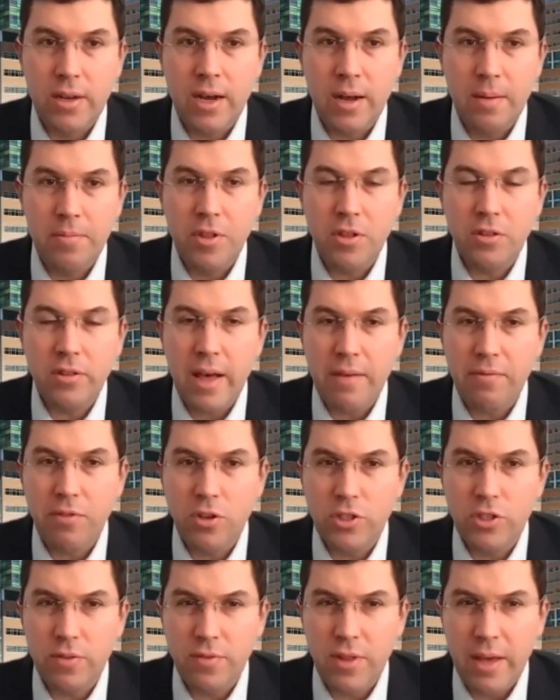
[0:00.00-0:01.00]
The
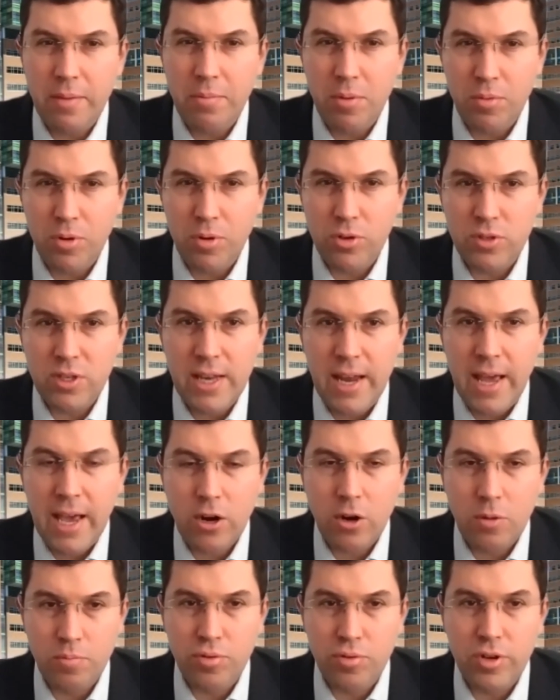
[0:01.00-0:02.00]
levels of lipoprotein
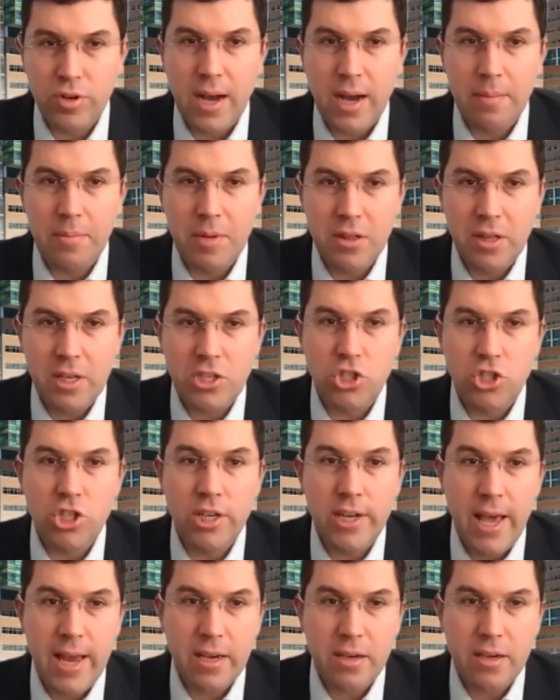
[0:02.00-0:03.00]
A are predominantly
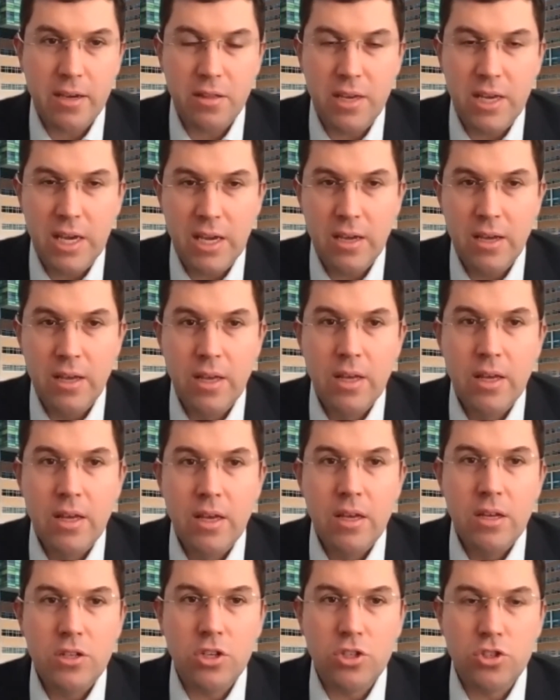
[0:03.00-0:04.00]
genetically
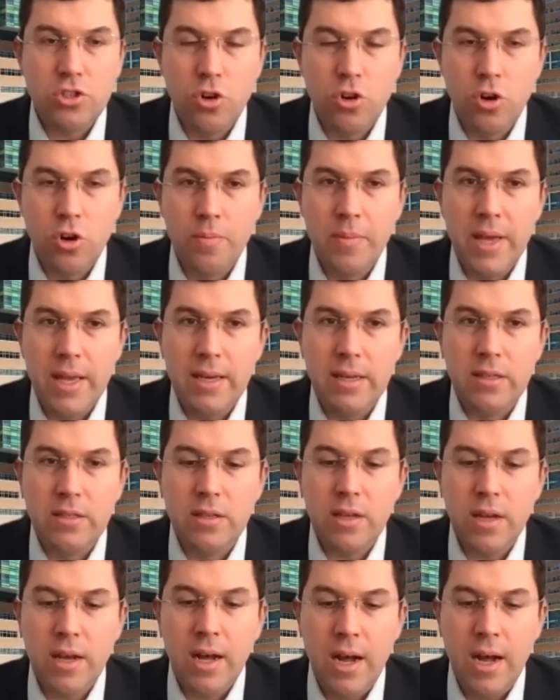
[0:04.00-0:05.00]

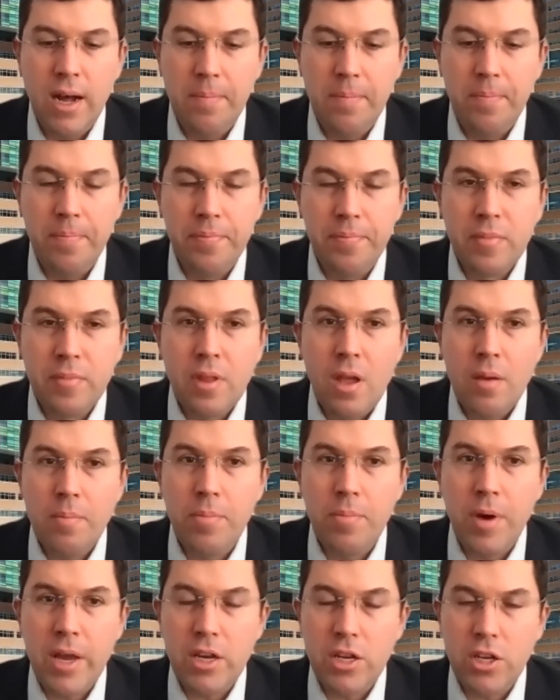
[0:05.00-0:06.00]
determined,
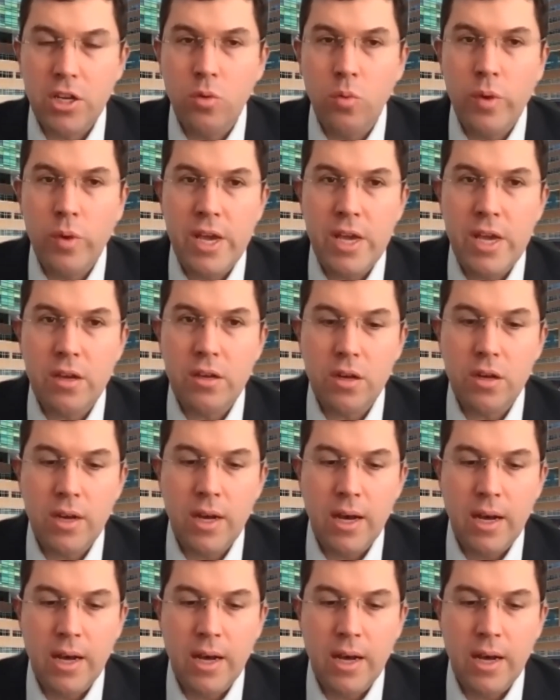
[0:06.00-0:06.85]
but we